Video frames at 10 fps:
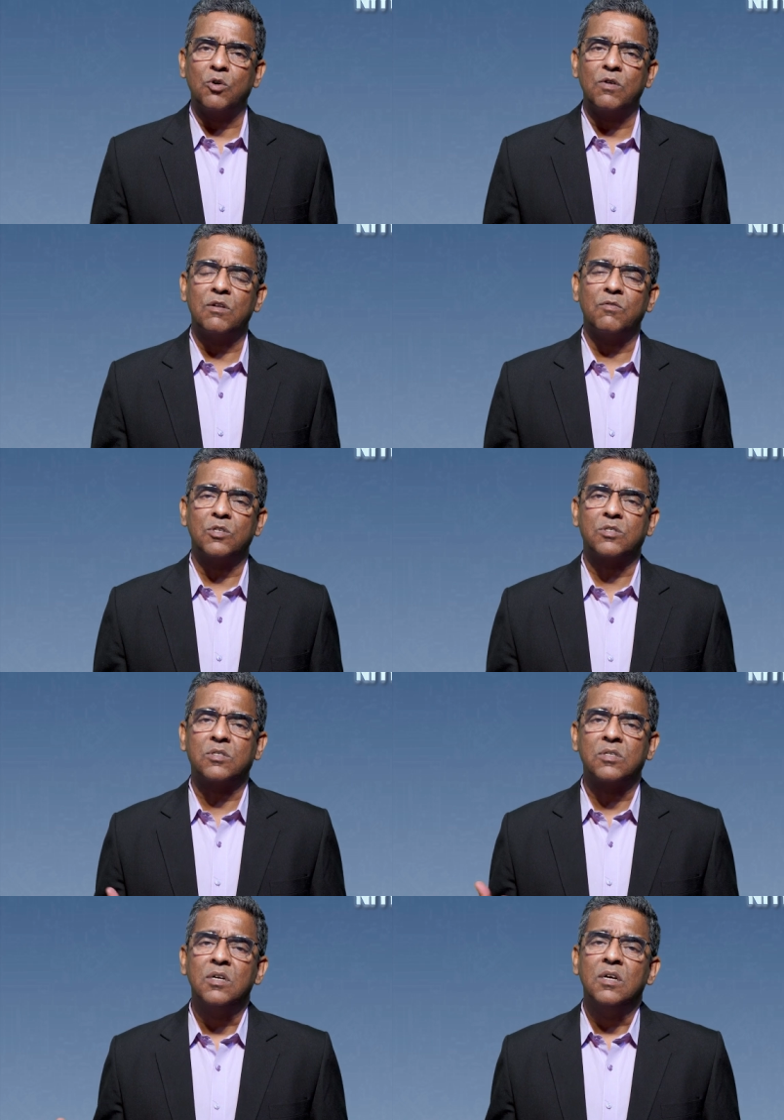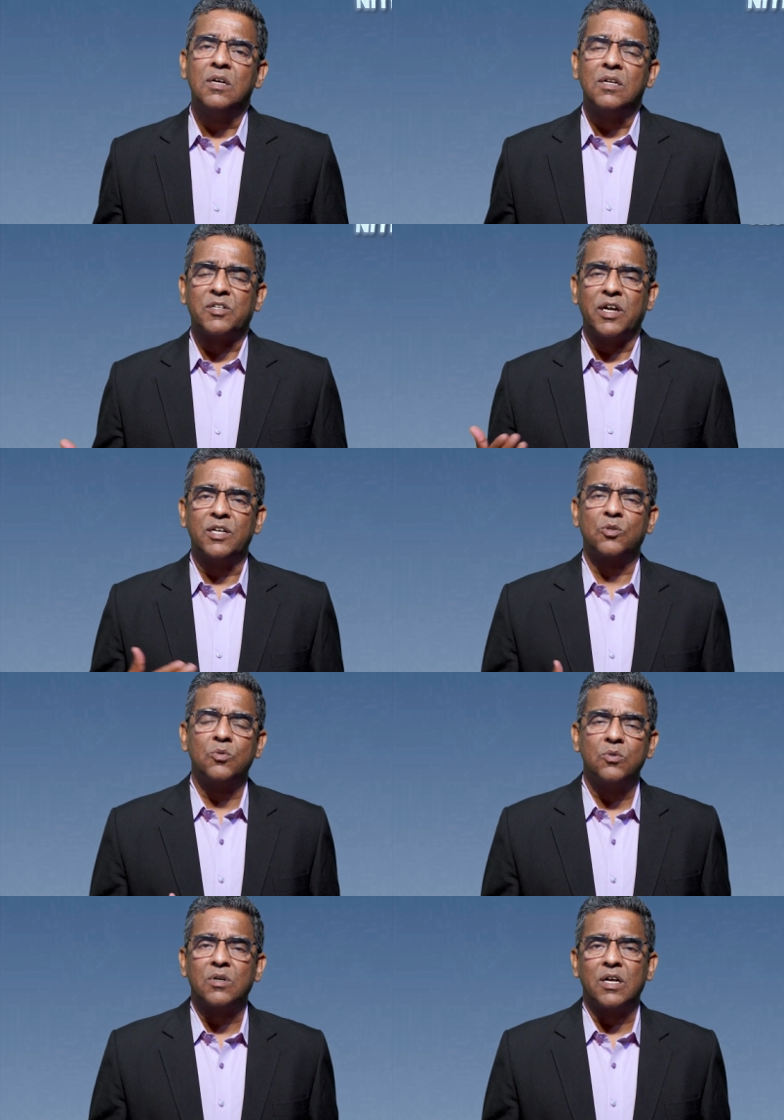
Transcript: Doval was trying to